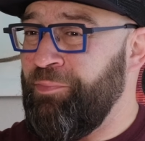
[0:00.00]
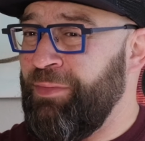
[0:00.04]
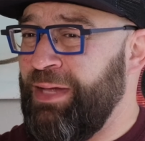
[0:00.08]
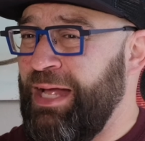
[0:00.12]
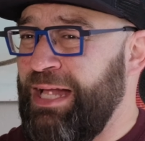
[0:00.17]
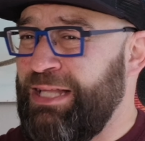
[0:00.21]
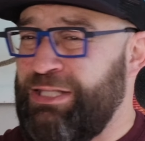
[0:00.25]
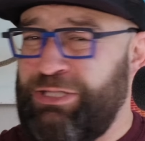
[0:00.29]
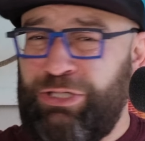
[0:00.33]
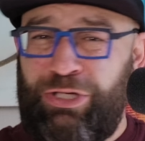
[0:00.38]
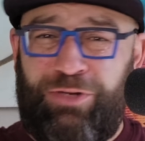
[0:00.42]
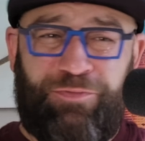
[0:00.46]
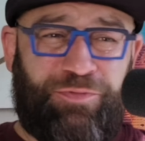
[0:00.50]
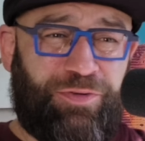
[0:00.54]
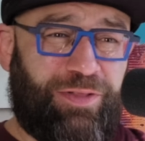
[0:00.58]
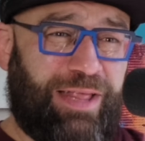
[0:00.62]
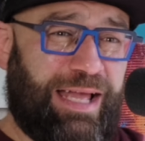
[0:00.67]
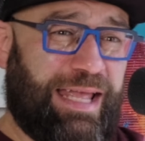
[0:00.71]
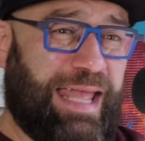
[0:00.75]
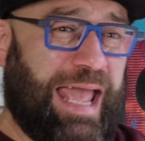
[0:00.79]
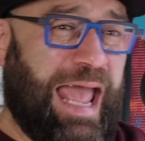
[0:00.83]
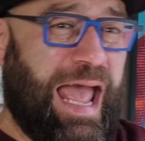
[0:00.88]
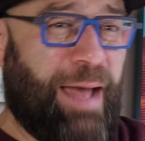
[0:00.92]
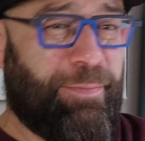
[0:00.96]
It's good for
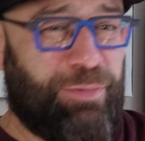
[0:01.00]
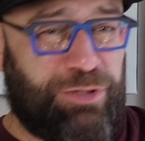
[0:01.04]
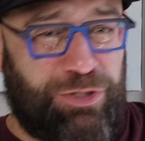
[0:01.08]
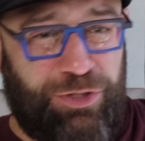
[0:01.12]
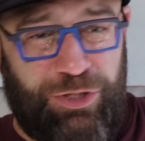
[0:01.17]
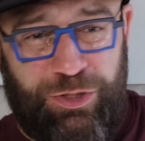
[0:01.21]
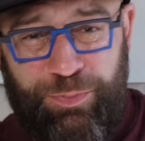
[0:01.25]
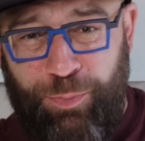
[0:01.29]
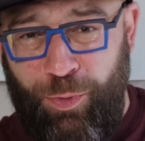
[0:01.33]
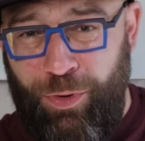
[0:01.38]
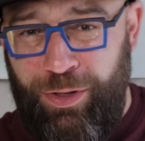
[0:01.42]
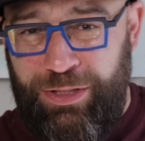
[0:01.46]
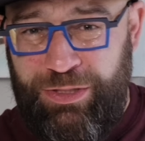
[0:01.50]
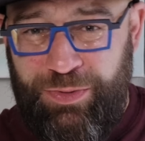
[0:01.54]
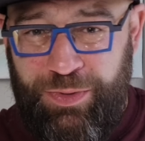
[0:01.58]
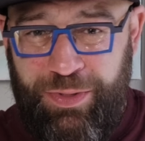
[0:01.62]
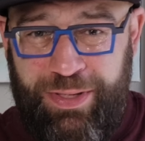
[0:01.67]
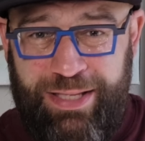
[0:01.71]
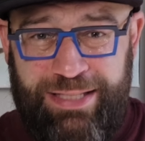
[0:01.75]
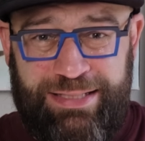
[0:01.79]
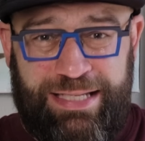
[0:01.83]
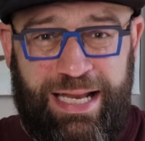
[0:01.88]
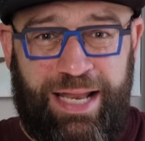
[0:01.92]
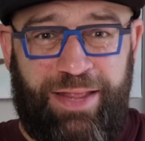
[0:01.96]
like amateur sports where you
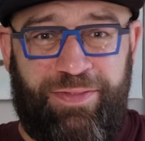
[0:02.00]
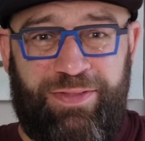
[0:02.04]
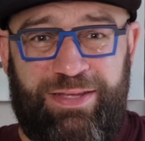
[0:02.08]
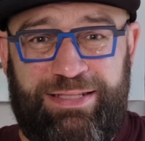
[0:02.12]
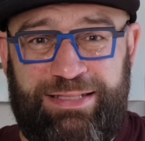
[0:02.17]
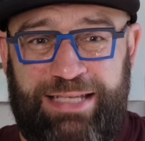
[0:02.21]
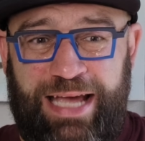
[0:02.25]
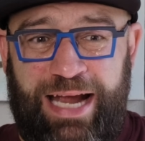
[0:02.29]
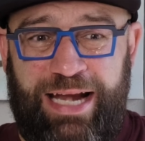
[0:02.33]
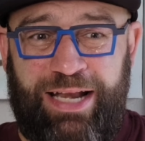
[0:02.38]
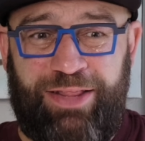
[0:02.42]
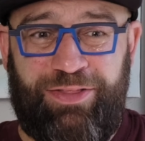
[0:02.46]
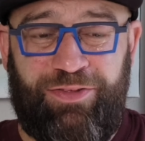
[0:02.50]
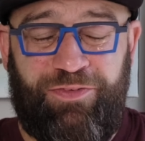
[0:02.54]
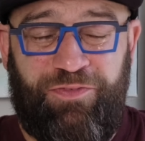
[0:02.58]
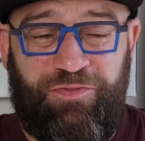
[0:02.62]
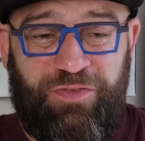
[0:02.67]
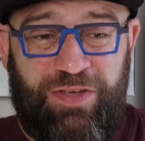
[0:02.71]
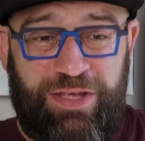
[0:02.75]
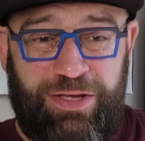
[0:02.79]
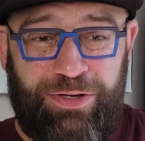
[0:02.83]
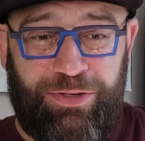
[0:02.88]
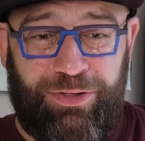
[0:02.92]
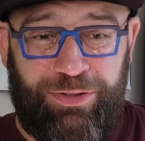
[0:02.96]
can stand on the side of the
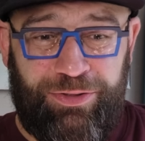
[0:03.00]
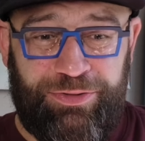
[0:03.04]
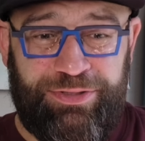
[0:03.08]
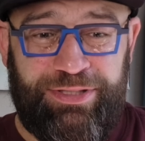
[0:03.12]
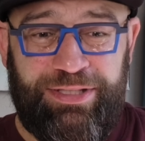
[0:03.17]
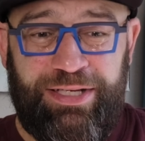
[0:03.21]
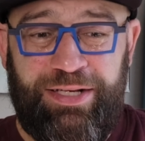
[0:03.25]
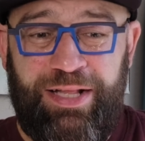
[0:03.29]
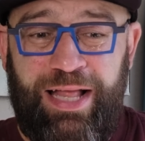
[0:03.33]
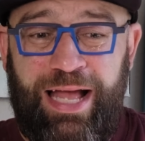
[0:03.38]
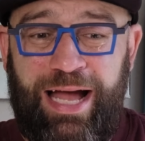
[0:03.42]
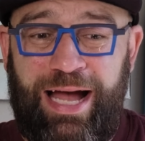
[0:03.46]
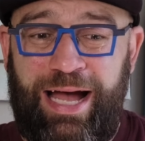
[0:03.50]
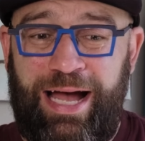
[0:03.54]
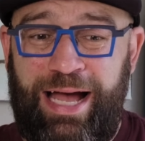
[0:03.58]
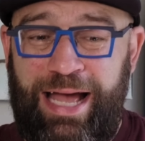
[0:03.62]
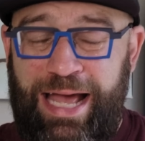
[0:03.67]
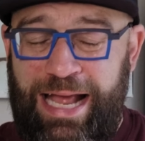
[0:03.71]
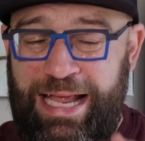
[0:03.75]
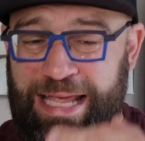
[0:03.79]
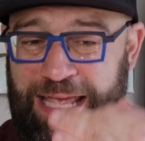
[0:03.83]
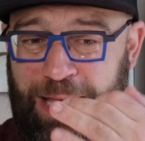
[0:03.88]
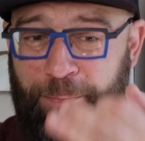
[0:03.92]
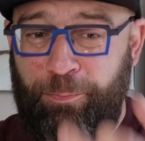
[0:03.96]
field
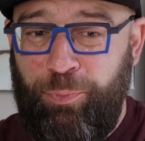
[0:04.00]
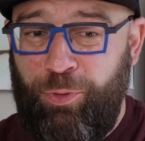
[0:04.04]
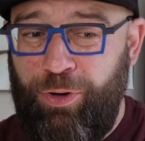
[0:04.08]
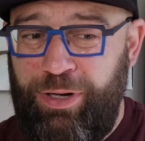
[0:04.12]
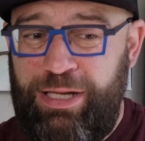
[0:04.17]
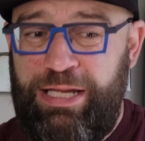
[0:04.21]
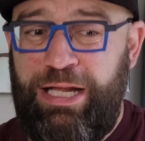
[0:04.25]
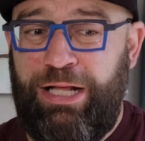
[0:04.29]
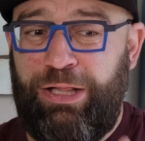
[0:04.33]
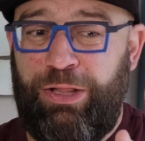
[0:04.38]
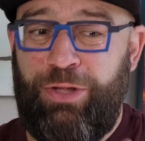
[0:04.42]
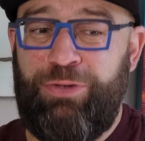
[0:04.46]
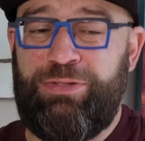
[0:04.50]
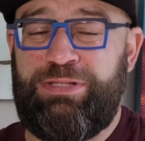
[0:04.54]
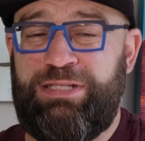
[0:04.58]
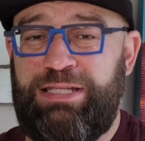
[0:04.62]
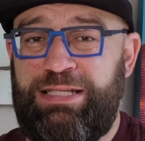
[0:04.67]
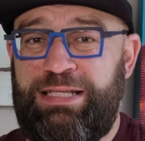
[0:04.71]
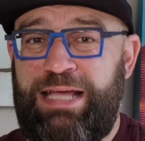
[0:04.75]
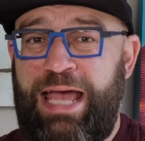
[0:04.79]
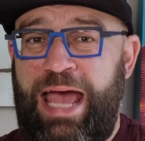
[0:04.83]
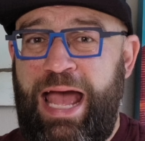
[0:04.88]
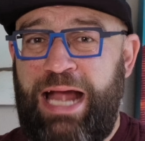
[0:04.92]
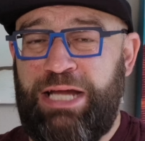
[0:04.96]
and get pretty close to
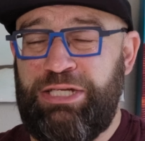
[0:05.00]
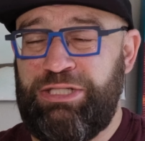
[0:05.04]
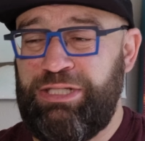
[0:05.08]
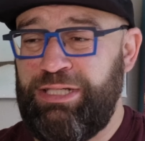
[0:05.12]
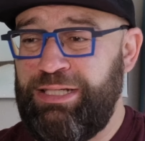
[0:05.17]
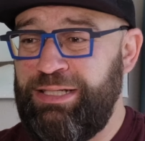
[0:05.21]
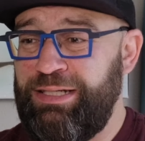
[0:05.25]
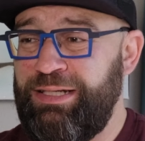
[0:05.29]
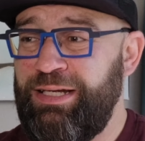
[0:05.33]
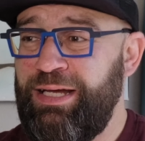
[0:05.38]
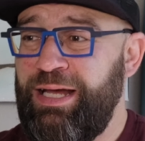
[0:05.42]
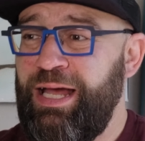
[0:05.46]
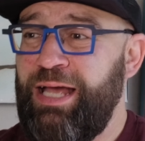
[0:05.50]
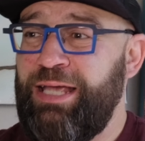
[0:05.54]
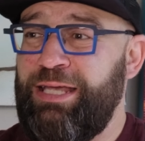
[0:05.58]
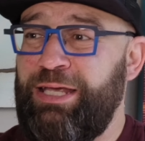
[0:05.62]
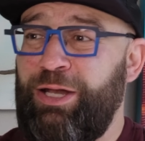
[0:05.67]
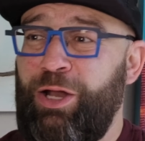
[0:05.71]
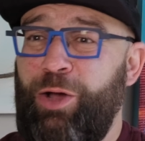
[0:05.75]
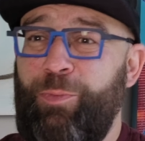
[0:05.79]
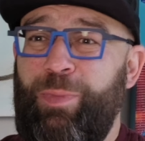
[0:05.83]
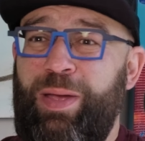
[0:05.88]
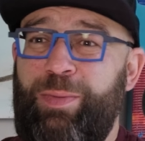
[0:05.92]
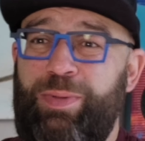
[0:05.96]
the action,
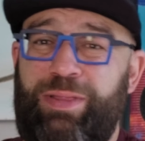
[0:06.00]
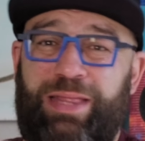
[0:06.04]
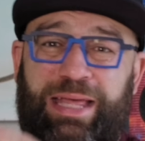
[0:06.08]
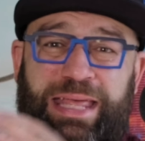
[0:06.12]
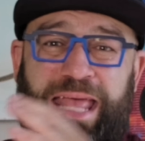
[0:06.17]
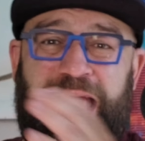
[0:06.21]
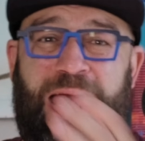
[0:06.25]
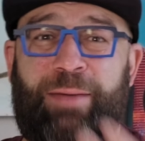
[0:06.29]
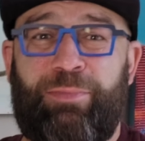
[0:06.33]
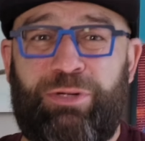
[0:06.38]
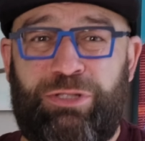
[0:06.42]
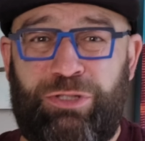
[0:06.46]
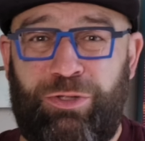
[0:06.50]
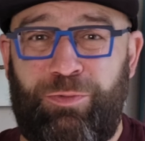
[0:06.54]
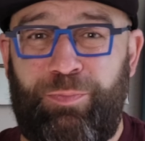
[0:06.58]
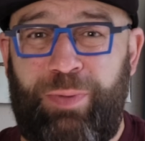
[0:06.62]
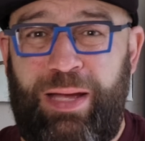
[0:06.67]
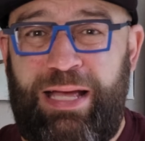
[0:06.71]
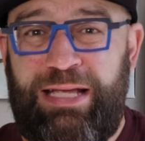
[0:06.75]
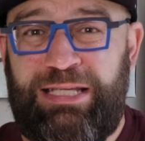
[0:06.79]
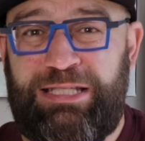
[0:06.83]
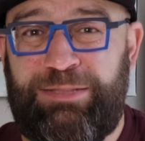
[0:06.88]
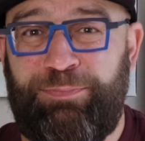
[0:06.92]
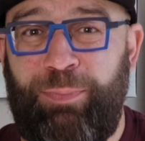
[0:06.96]
maybe like amateur
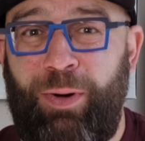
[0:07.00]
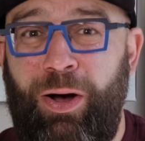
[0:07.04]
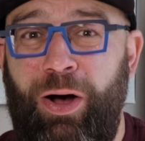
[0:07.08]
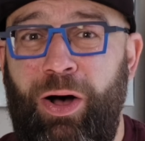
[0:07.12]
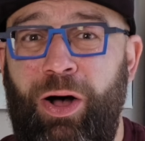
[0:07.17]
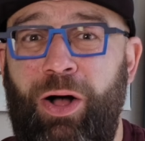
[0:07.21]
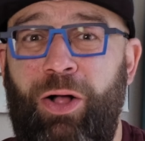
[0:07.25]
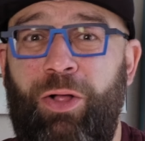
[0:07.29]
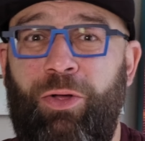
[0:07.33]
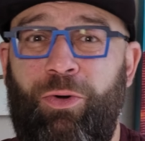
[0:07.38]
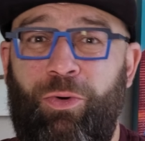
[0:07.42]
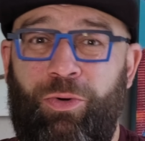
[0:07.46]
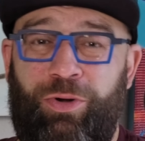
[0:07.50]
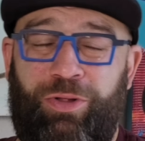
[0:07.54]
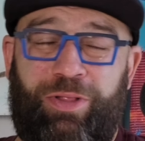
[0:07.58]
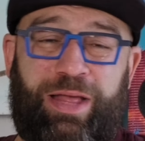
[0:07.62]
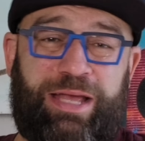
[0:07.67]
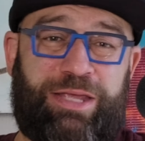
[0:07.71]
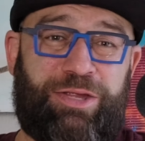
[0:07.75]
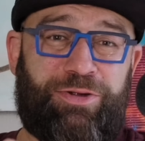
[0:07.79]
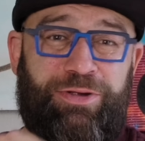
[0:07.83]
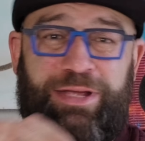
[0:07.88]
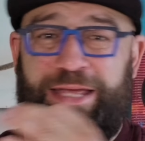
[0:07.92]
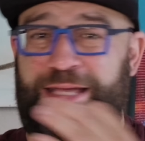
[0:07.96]
baseball or
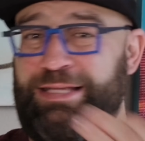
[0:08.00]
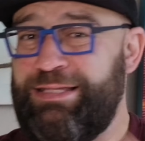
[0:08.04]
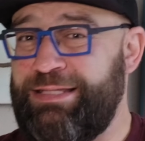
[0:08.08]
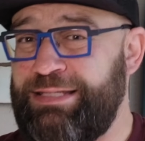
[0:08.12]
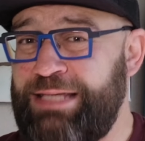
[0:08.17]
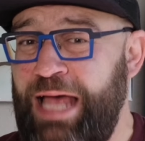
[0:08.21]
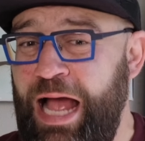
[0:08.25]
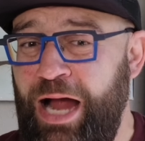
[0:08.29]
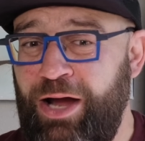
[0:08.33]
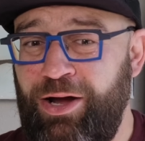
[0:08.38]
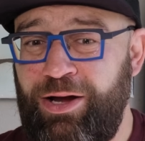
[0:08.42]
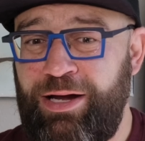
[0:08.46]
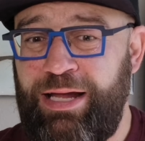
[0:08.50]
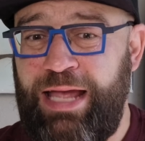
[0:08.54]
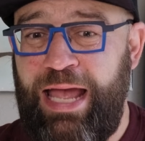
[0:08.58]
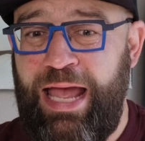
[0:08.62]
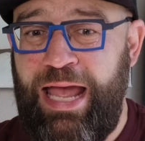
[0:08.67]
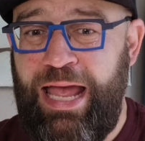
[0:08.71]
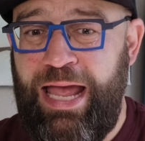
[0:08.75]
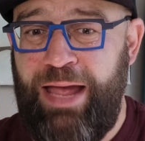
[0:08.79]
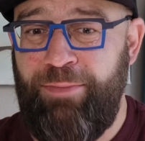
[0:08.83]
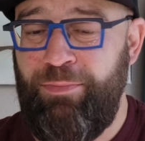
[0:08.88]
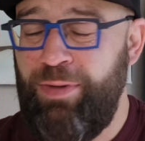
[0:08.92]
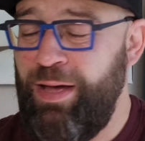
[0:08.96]
like your kid's soccer
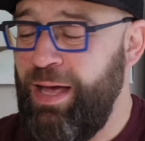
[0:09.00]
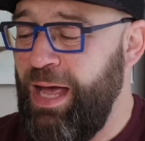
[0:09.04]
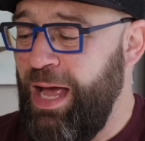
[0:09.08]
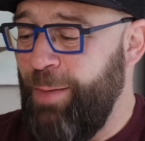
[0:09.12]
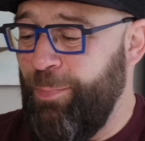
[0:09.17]
game,